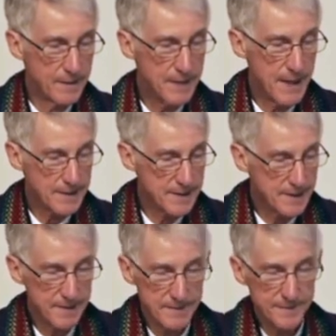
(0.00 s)

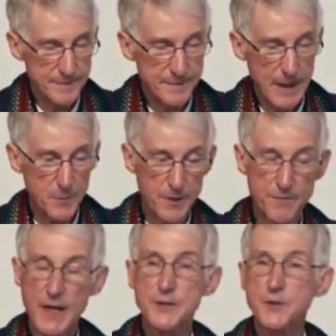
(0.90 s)
Next, I would
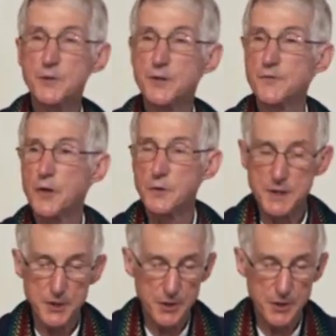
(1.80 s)
invite you to focus